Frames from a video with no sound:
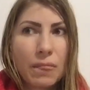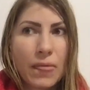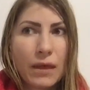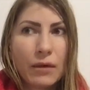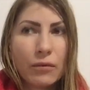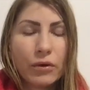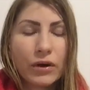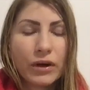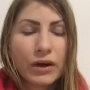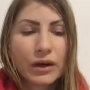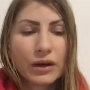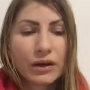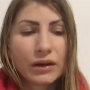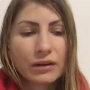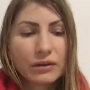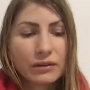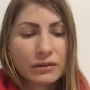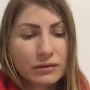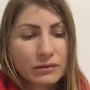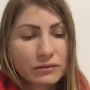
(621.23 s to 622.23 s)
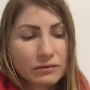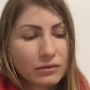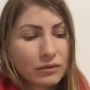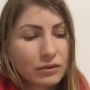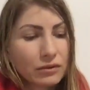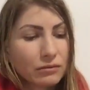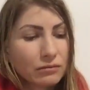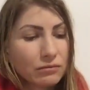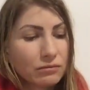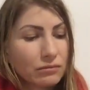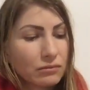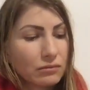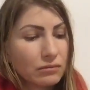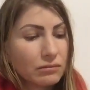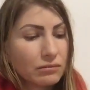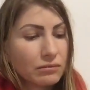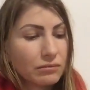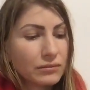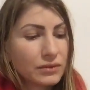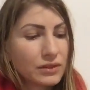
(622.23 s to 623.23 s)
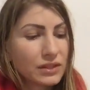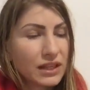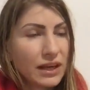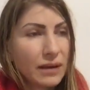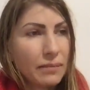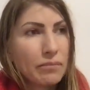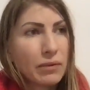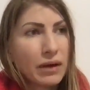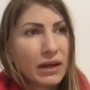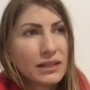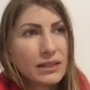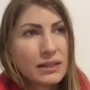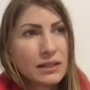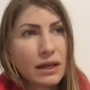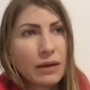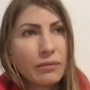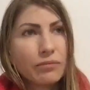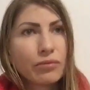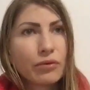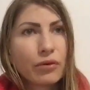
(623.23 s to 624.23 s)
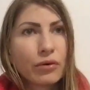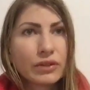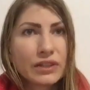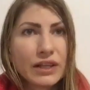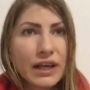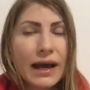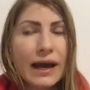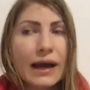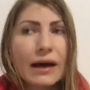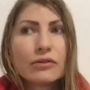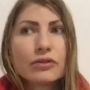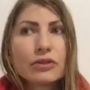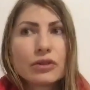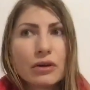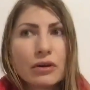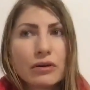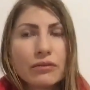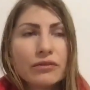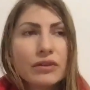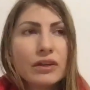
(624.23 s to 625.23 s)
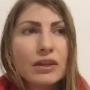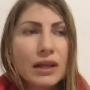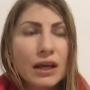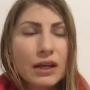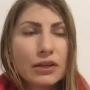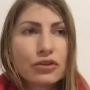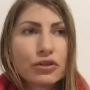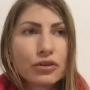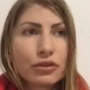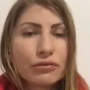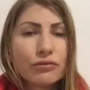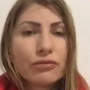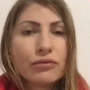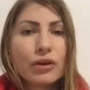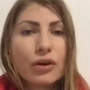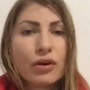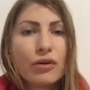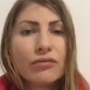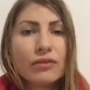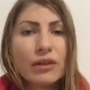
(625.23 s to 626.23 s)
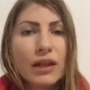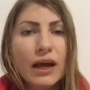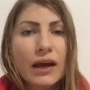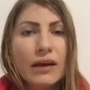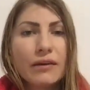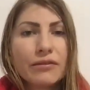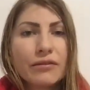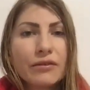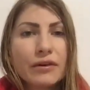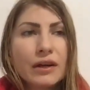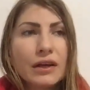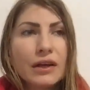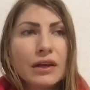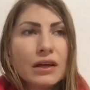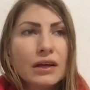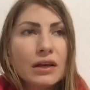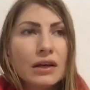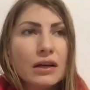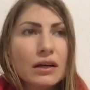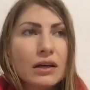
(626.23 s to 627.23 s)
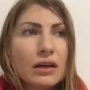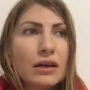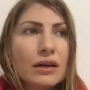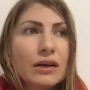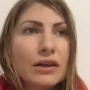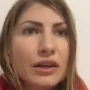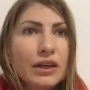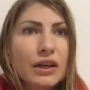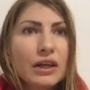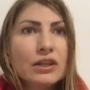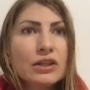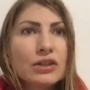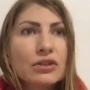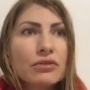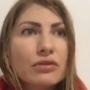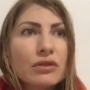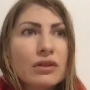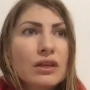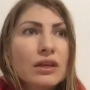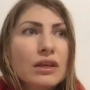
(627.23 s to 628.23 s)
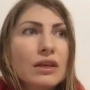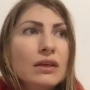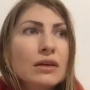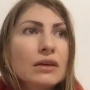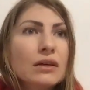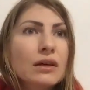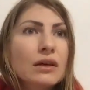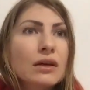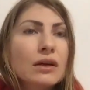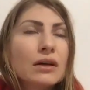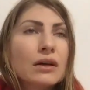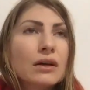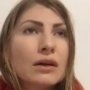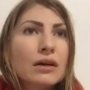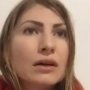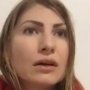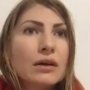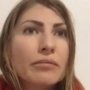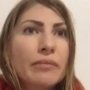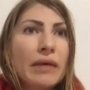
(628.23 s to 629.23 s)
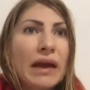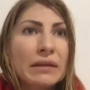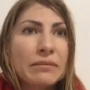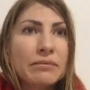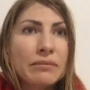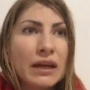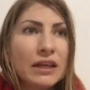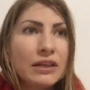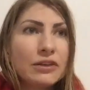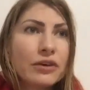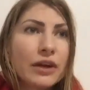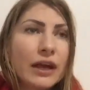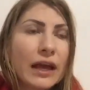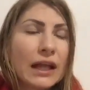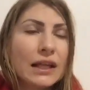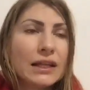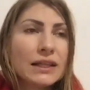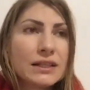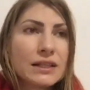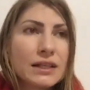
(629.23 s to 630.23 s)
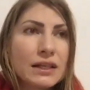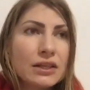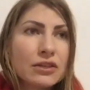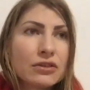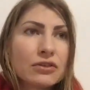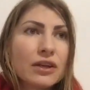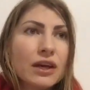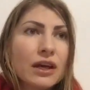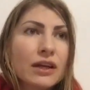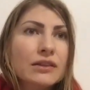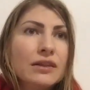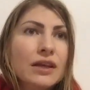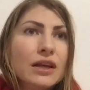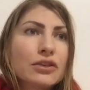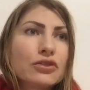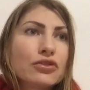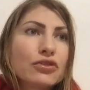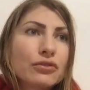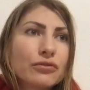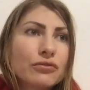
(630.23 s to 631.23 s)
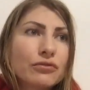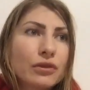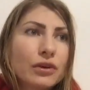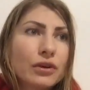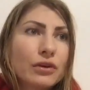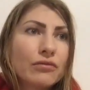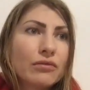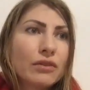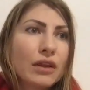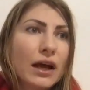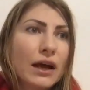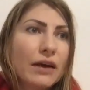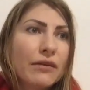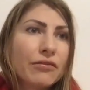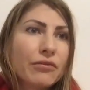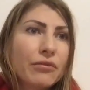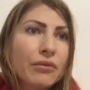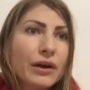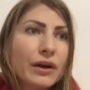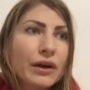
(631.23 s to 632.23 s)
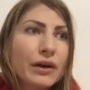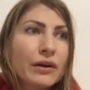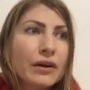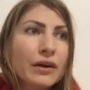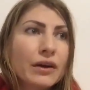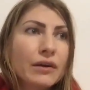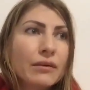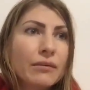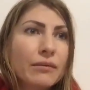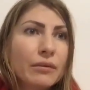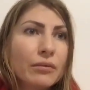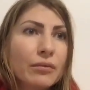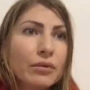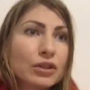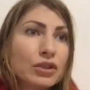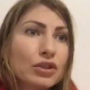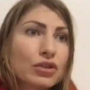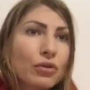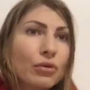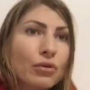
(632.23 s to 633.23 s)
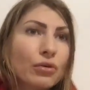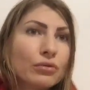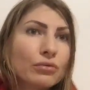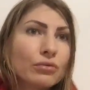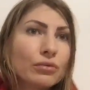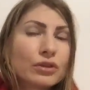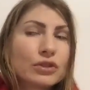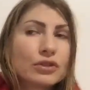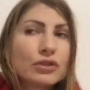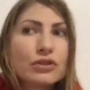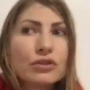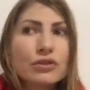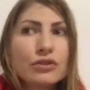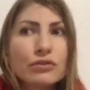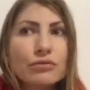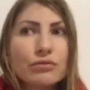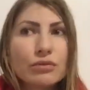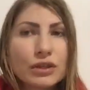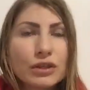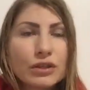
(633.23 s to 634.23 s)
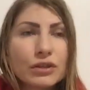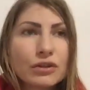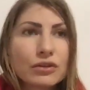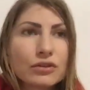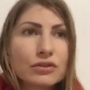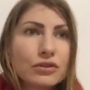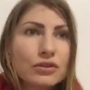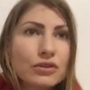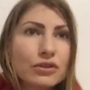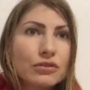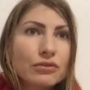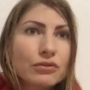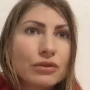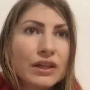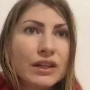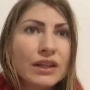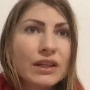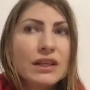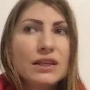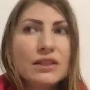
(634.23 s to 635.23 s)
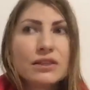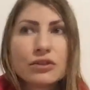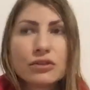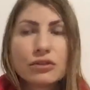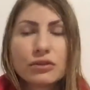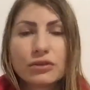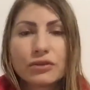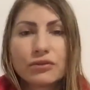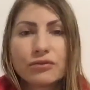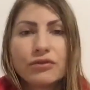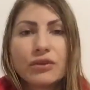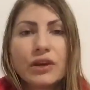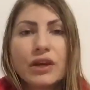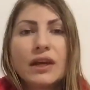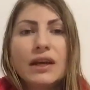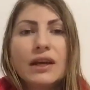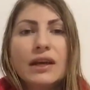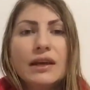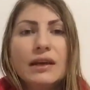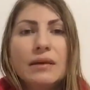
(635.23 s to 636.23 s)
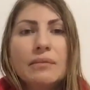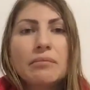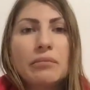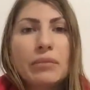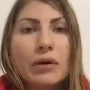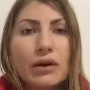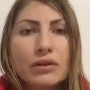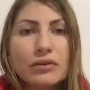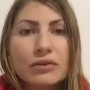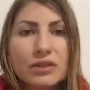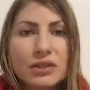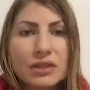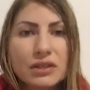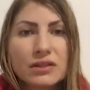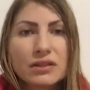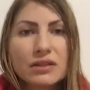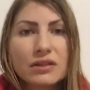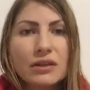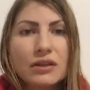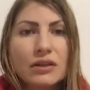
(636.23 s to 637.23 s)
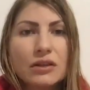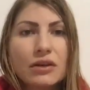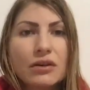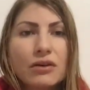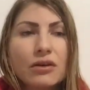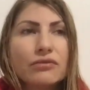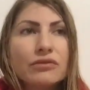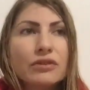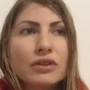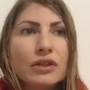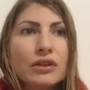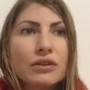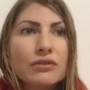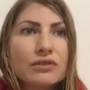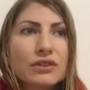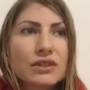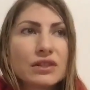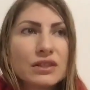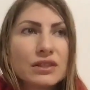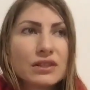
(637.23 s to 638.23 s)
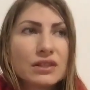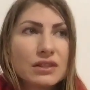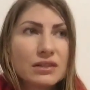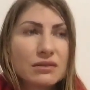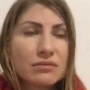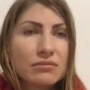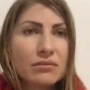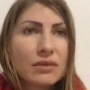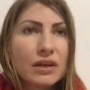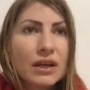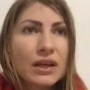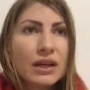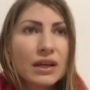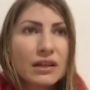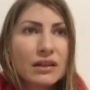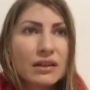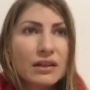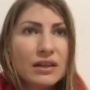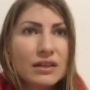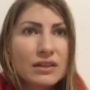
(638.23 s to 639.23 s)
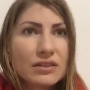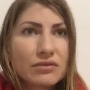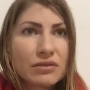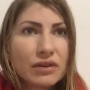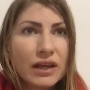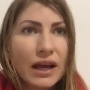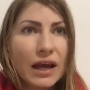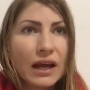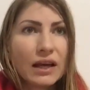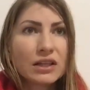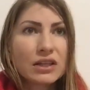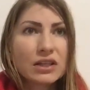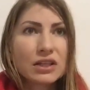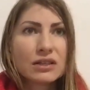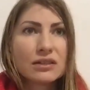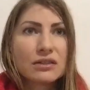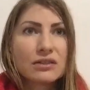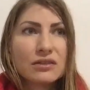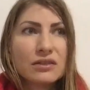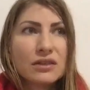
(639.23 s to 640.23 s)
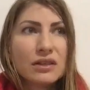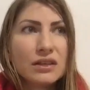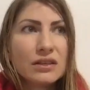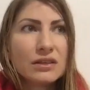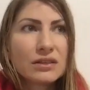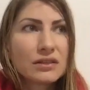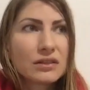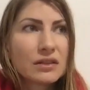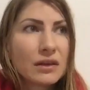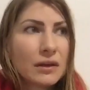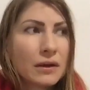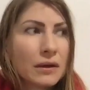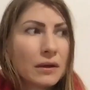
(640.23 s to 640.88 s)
were step by step brought out of the natural flow of life into the man-made reality, into the unnatural flow of life, where we were told what to do, what not to do, and these sort of impulses in the of the nervous system, these reactions, these